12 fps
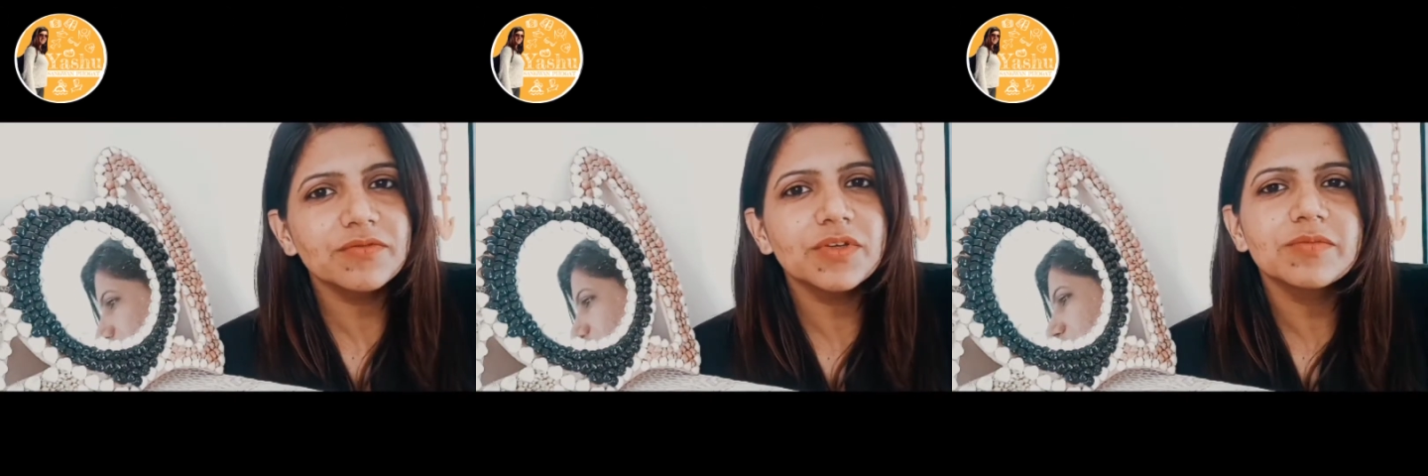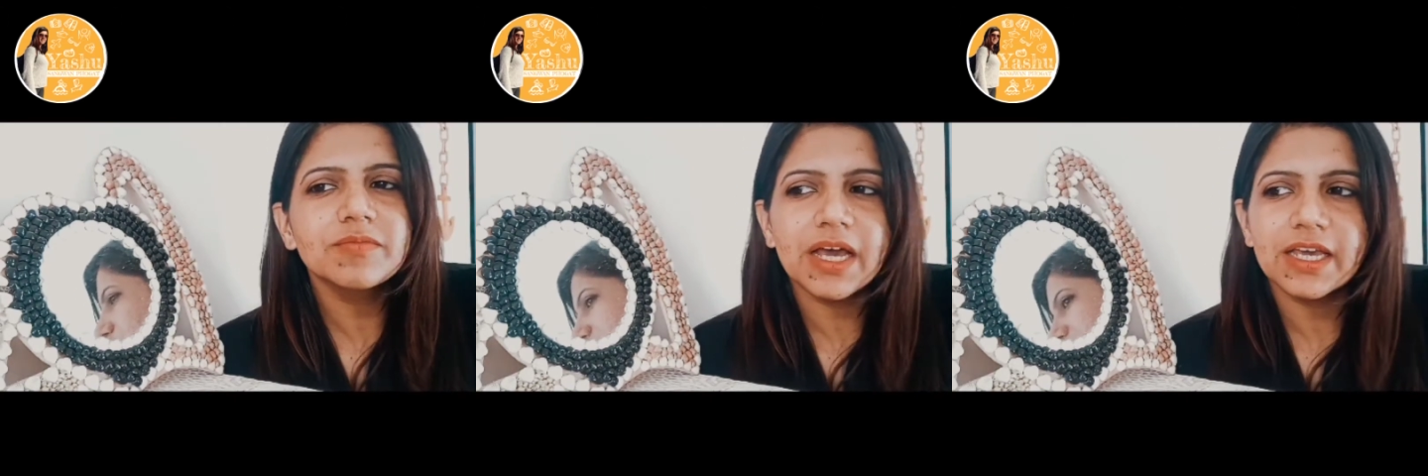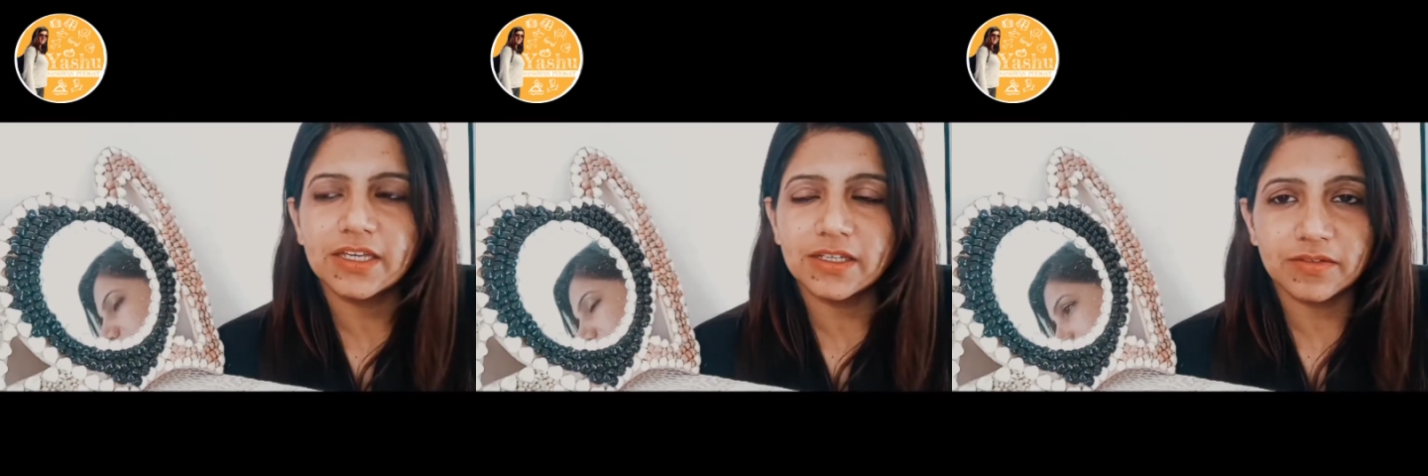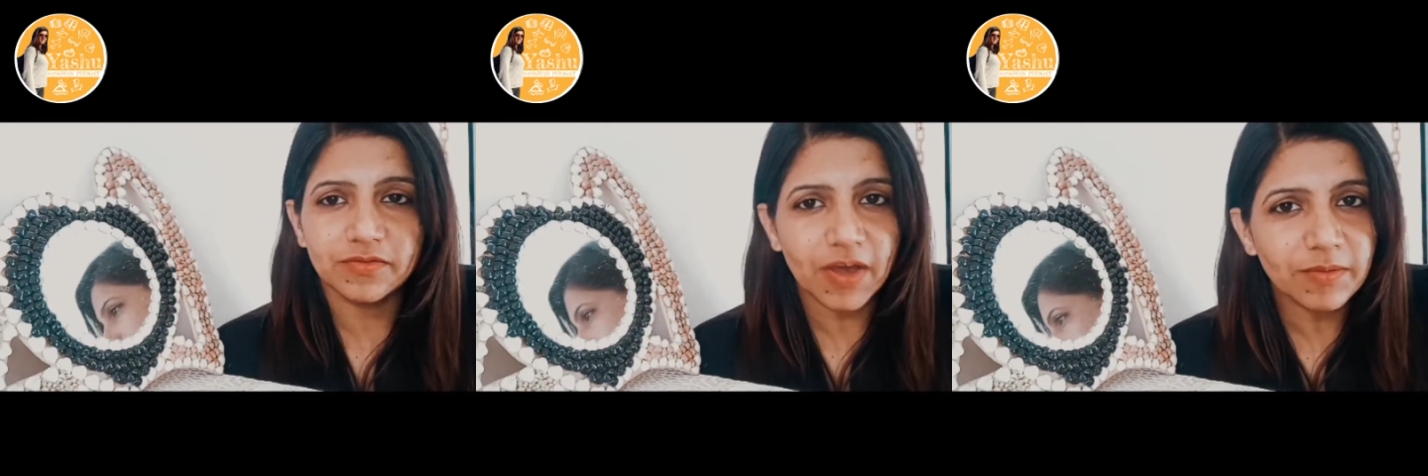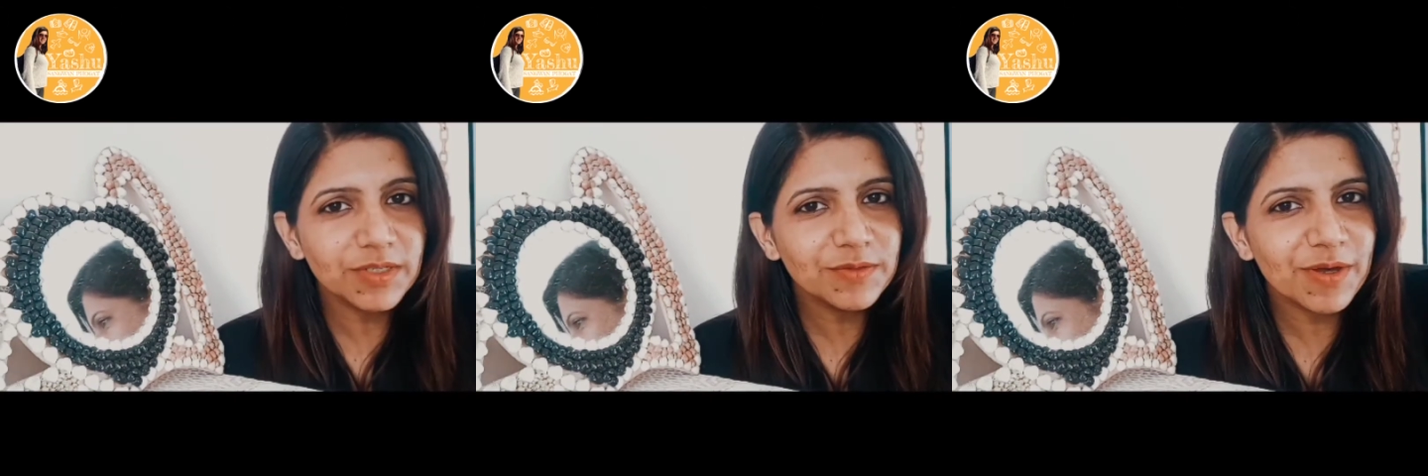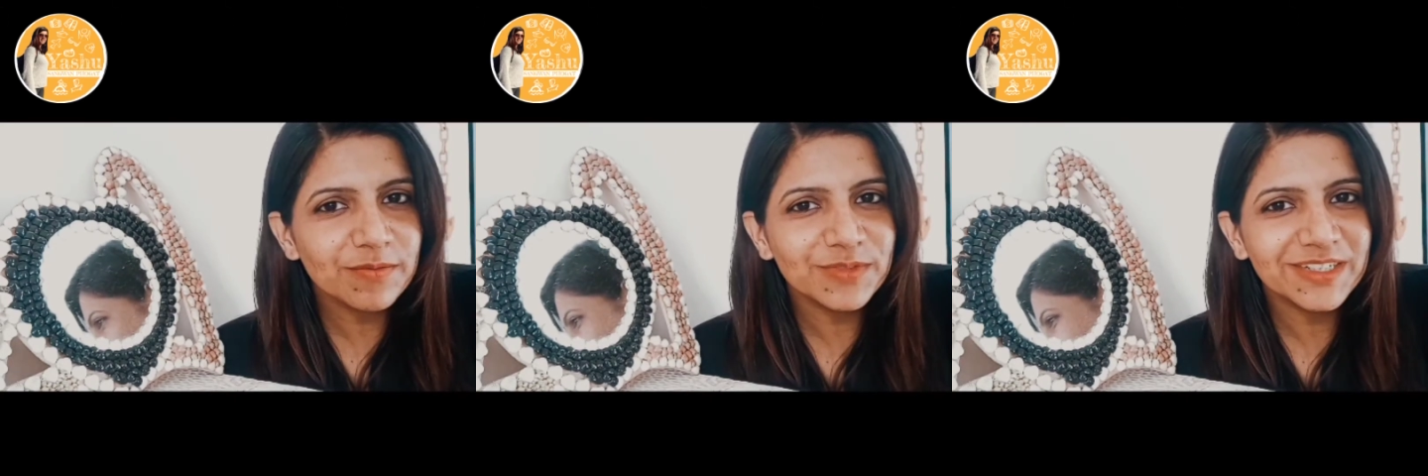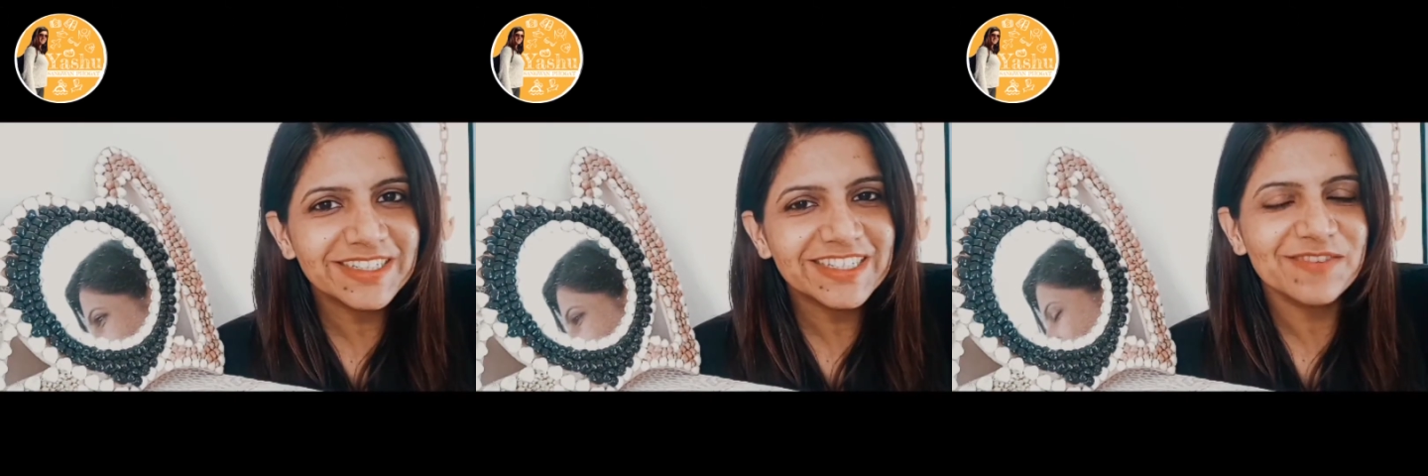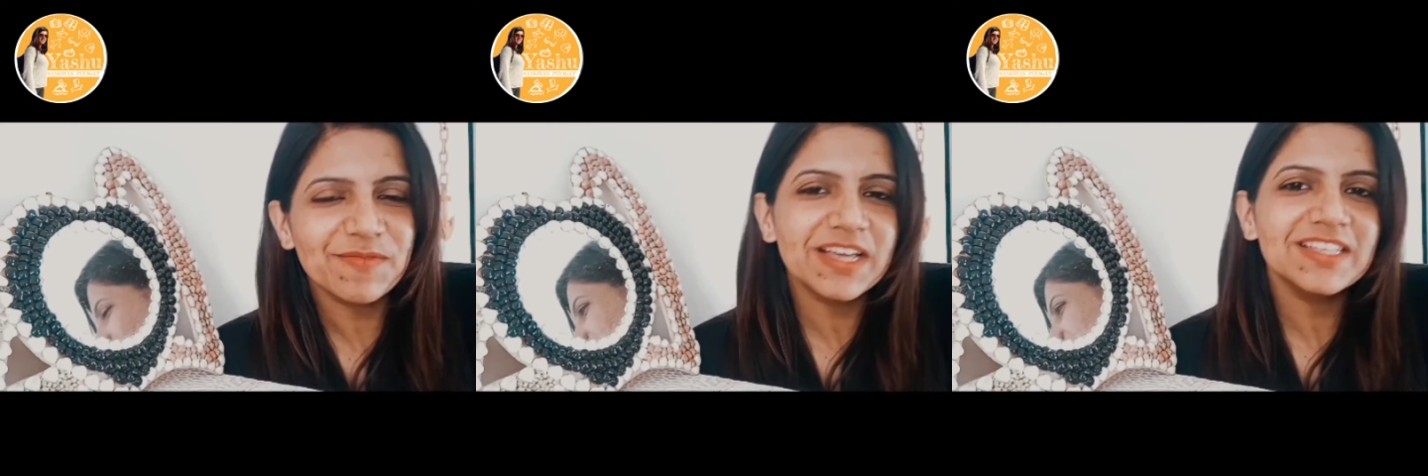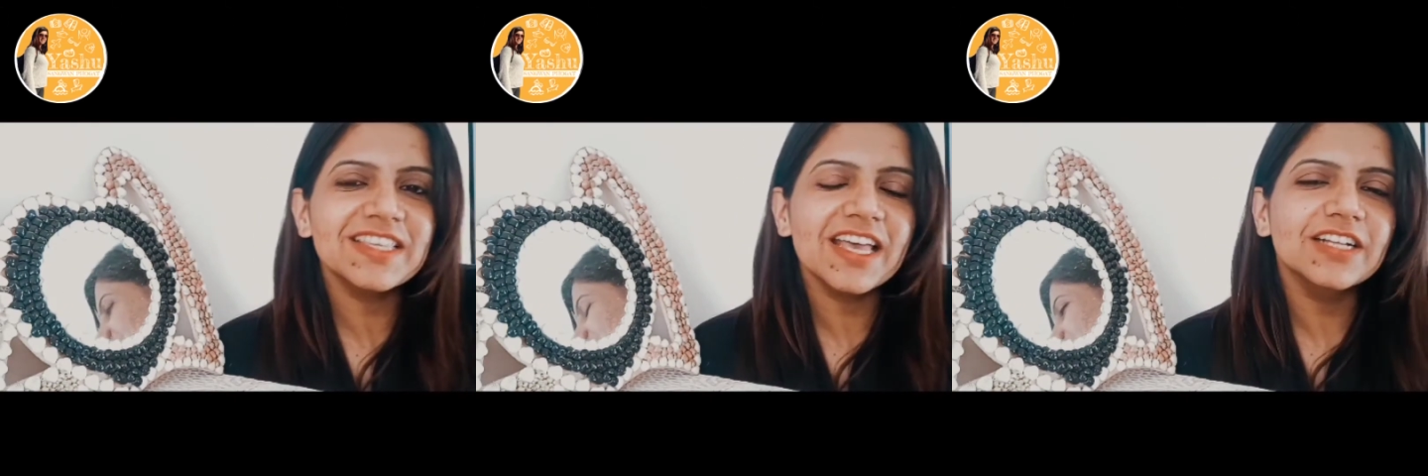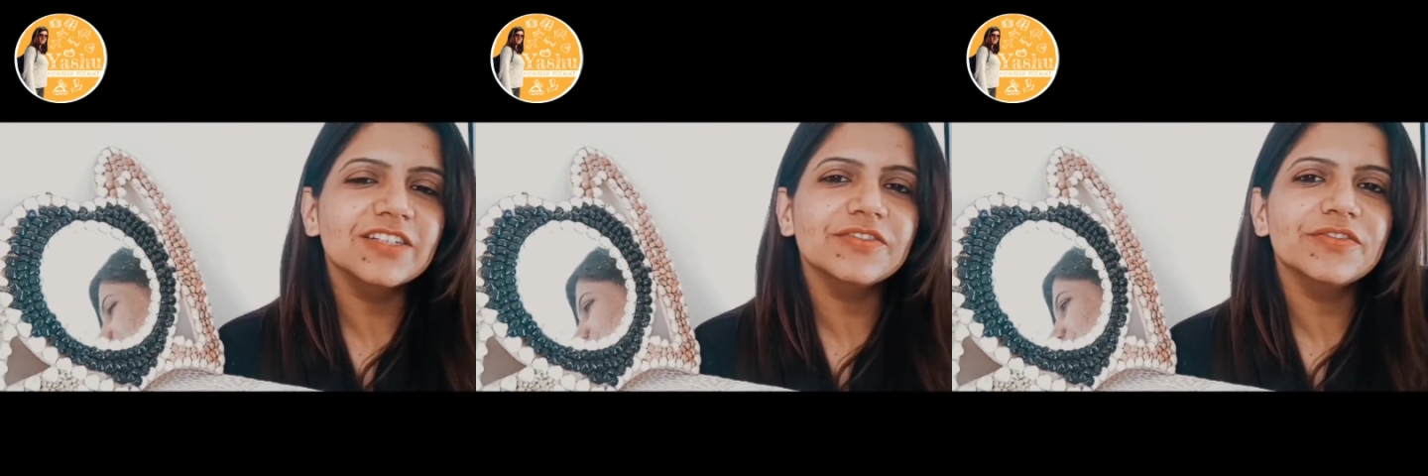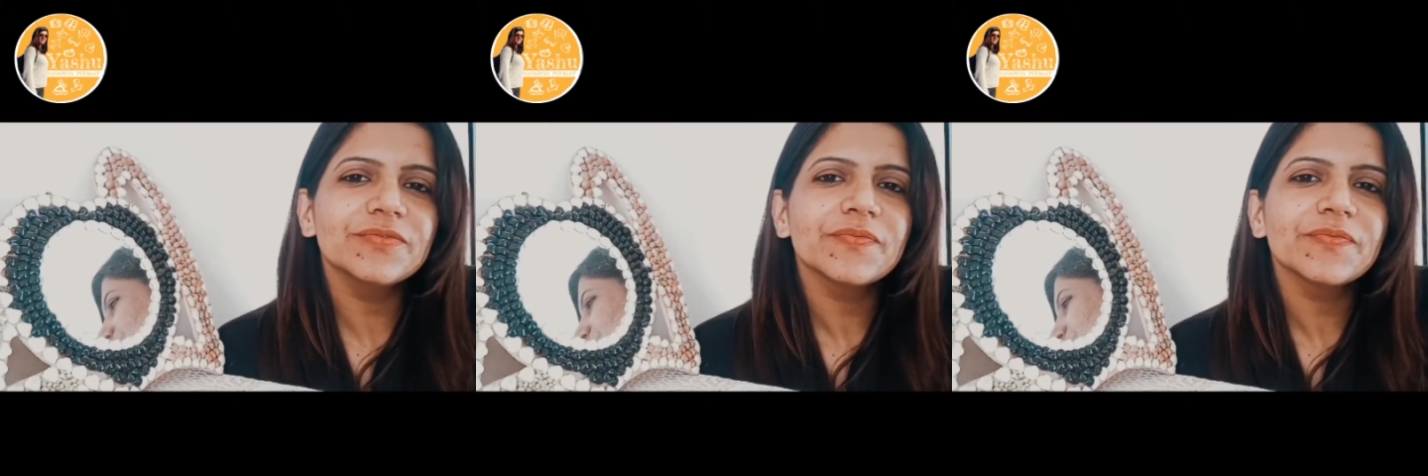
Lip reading: with my family members and myself.